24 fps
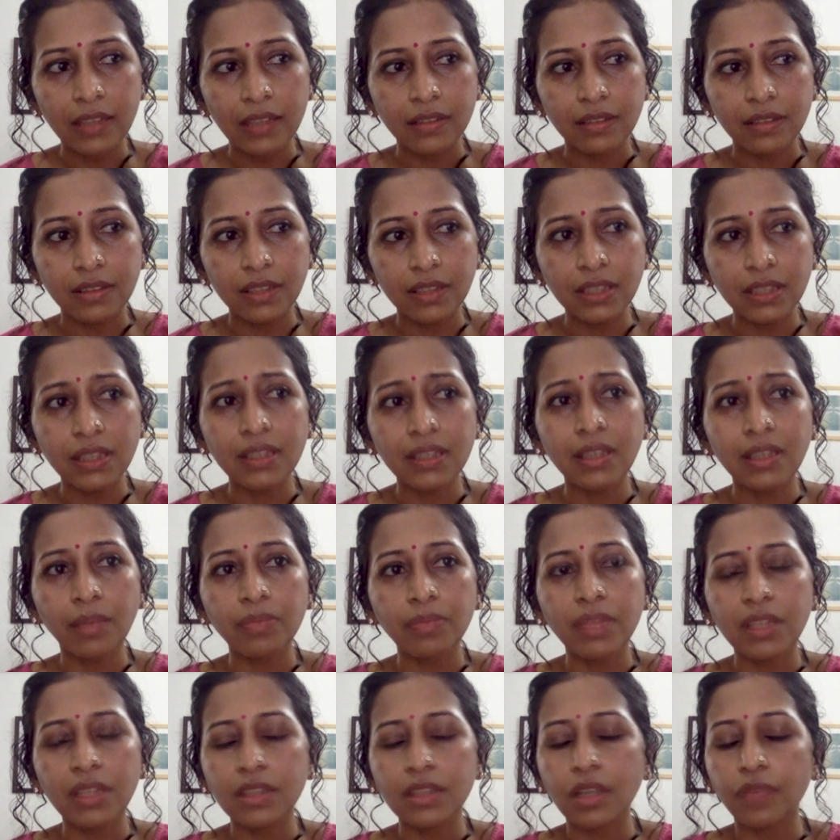This is
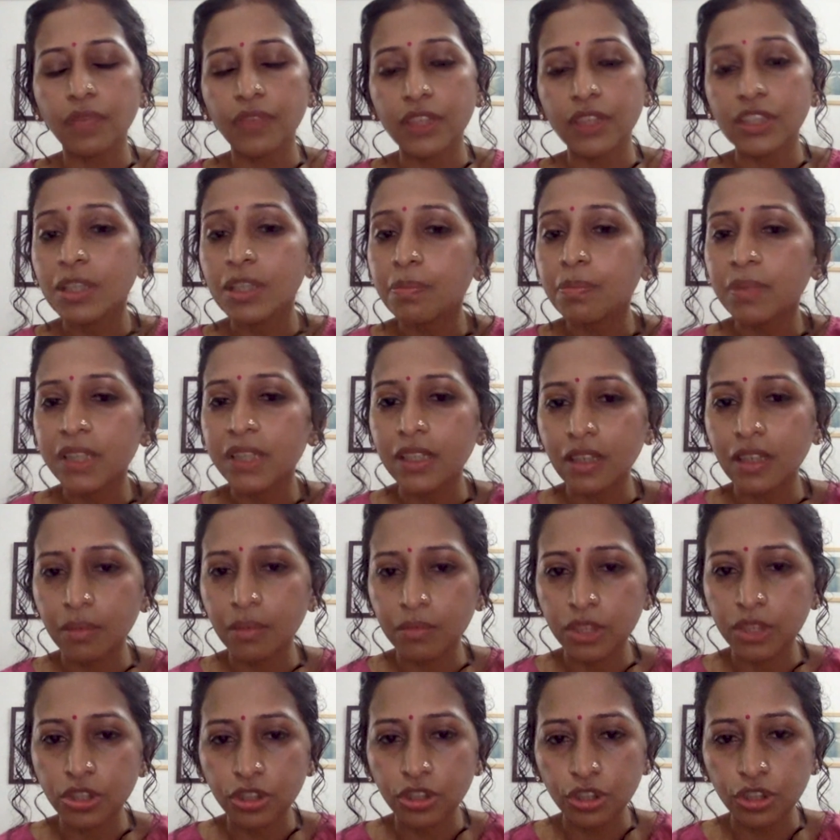something that we are deeply
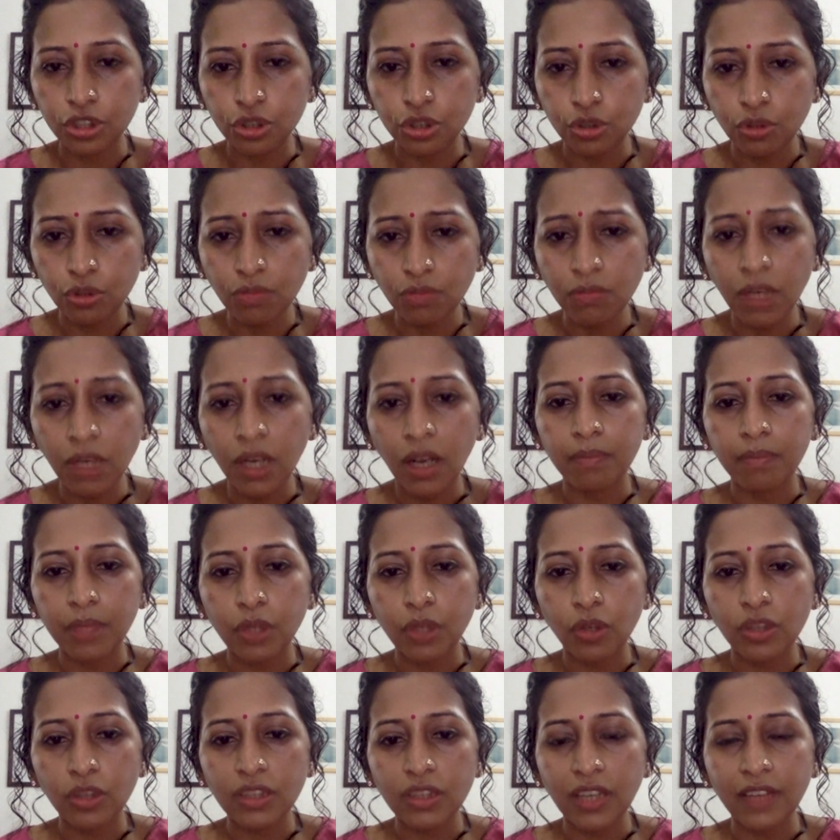committed to,
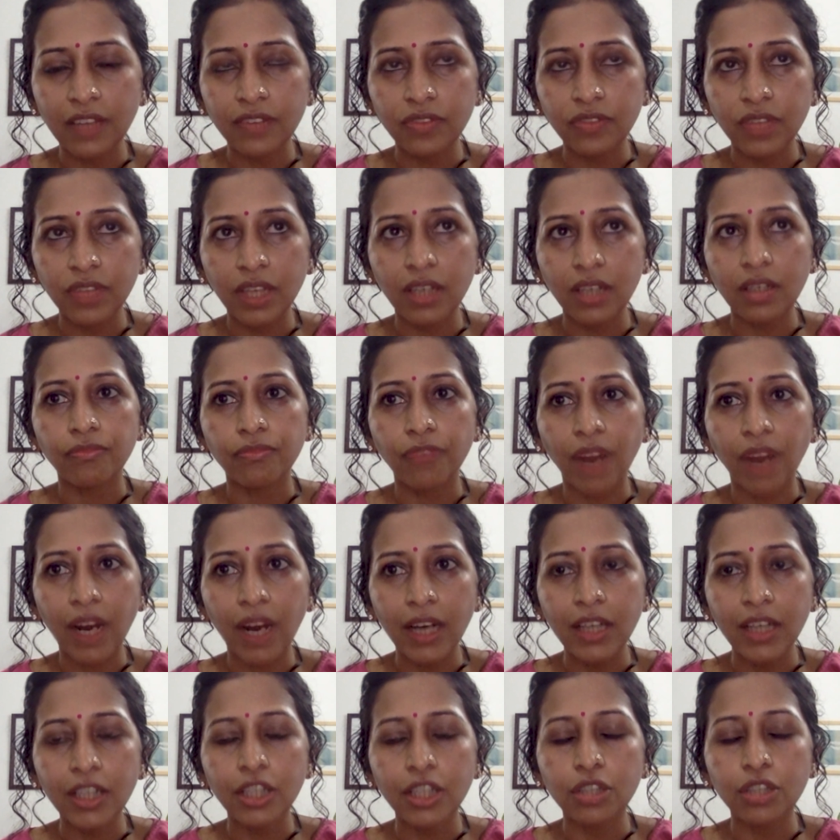because I think
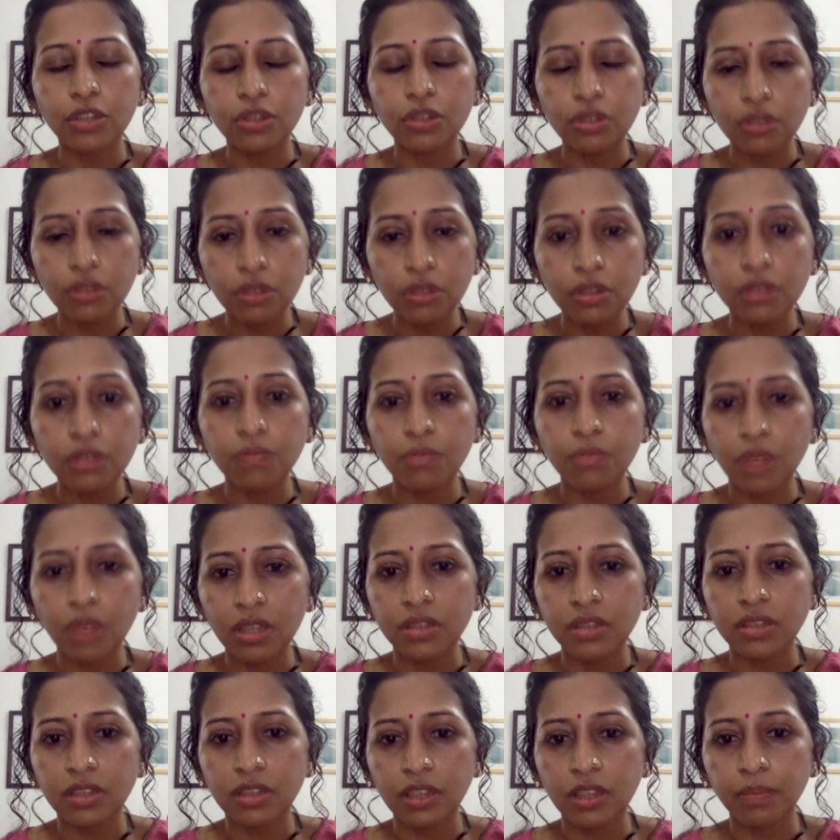finding good
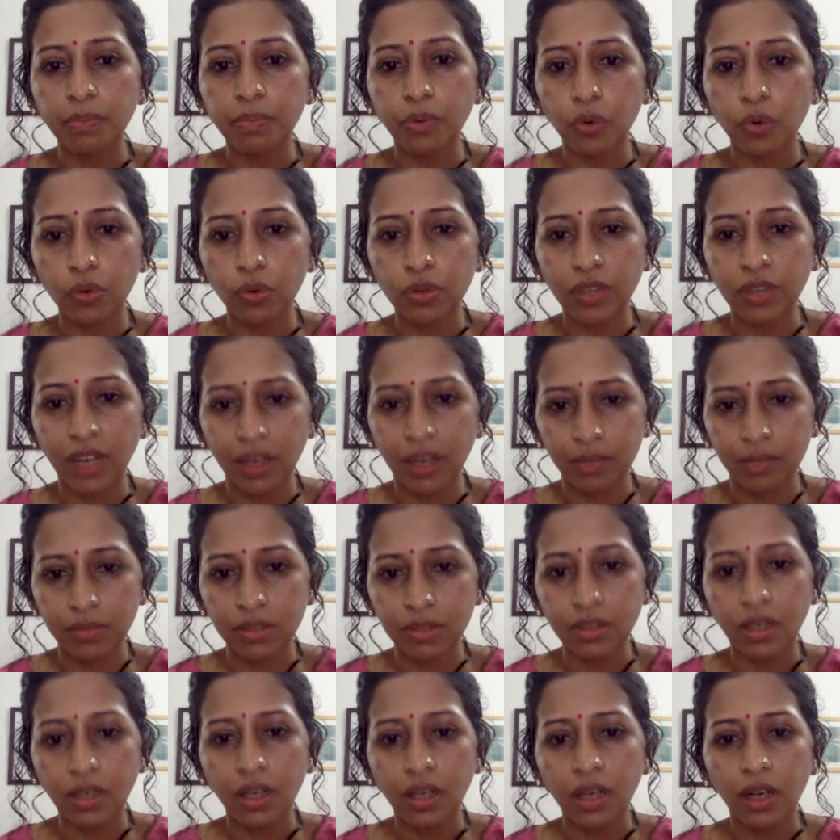Montessori
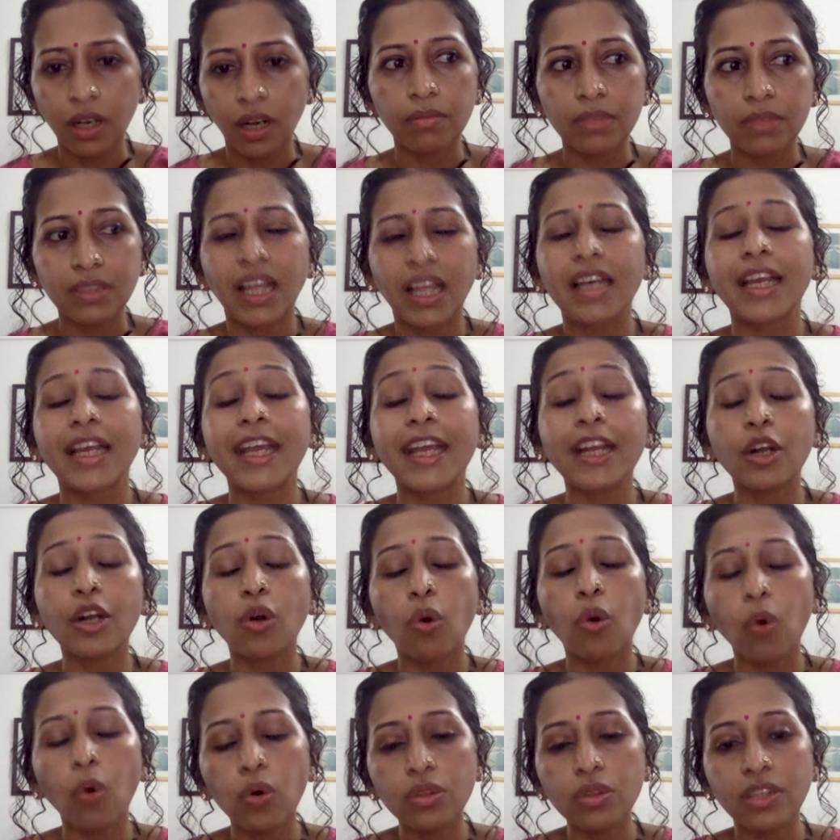programs that
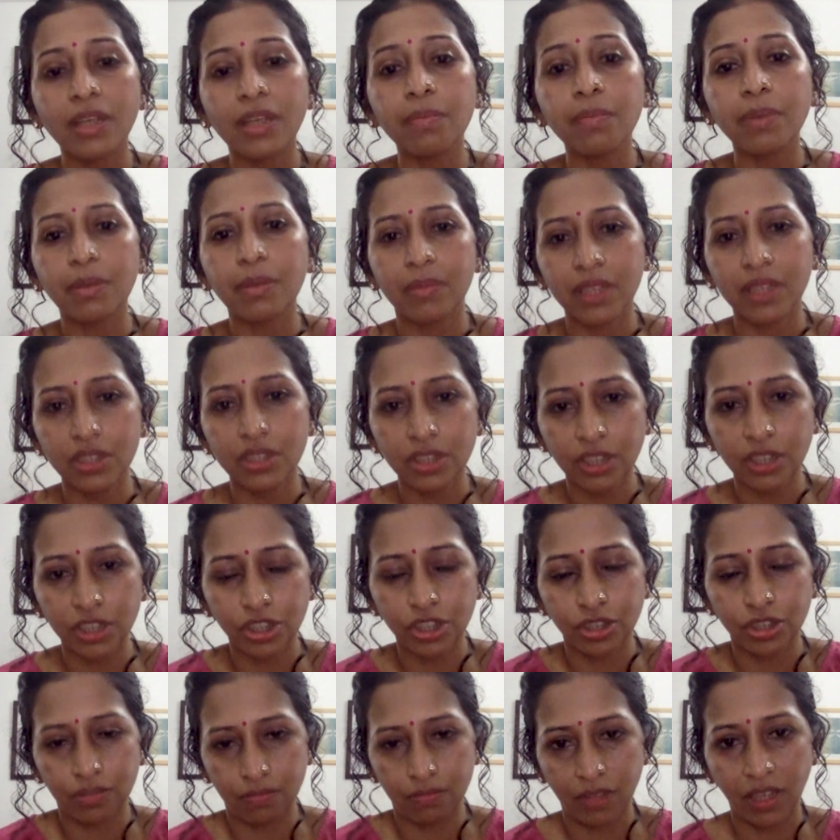echo the
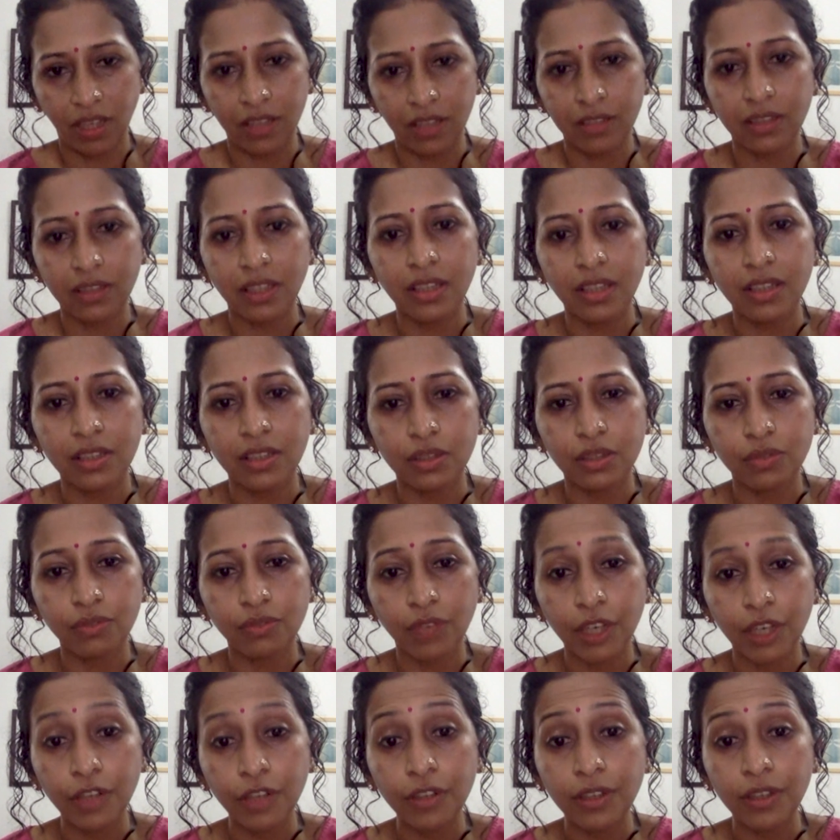implementation, I think, is
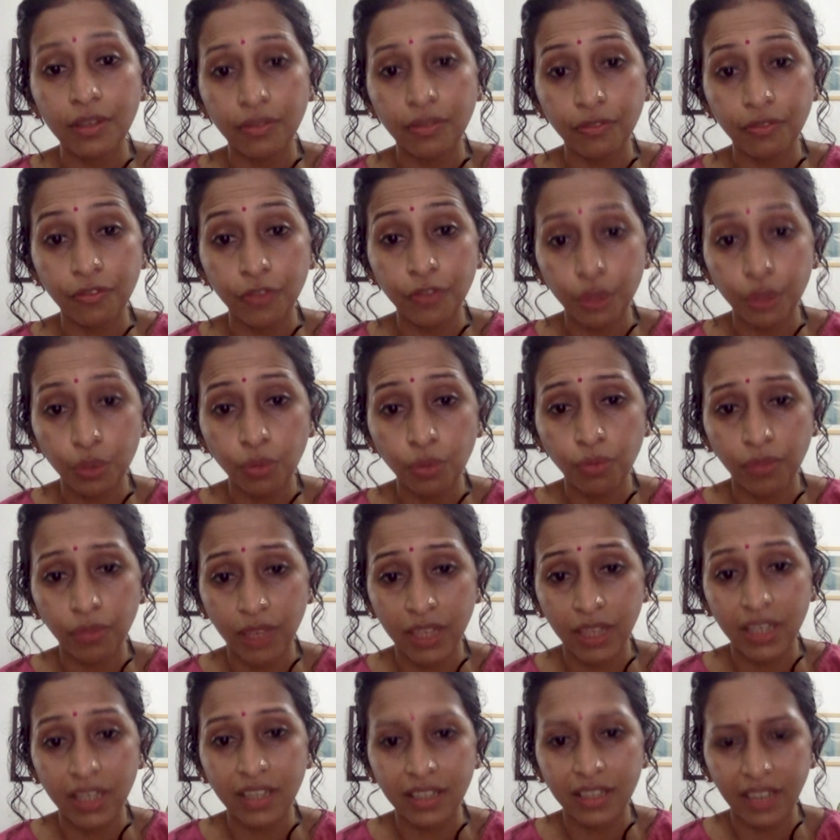very few,
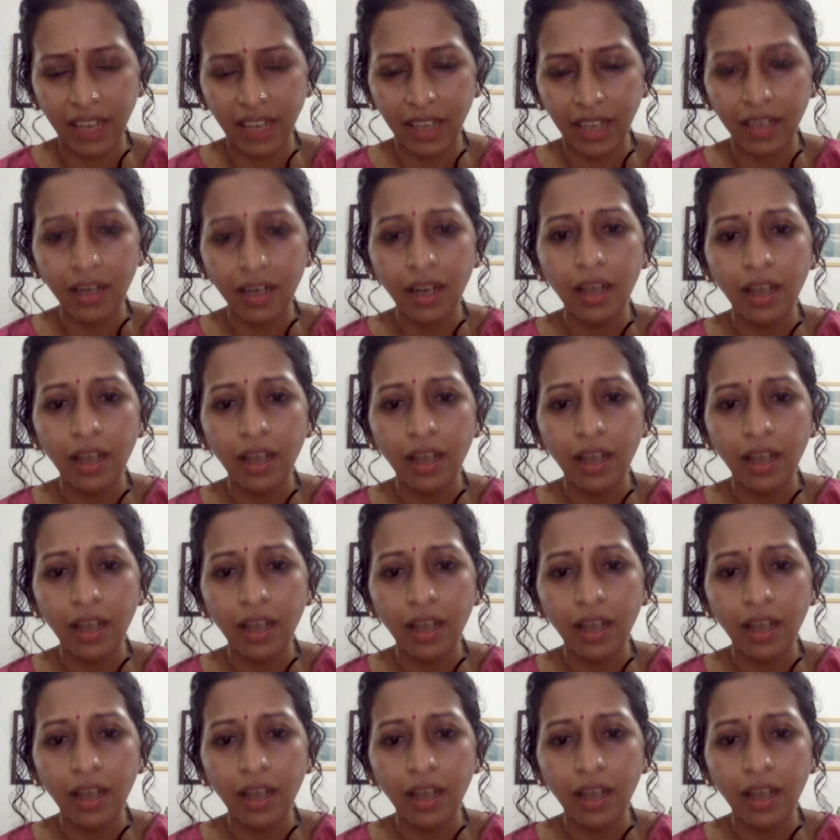very rare.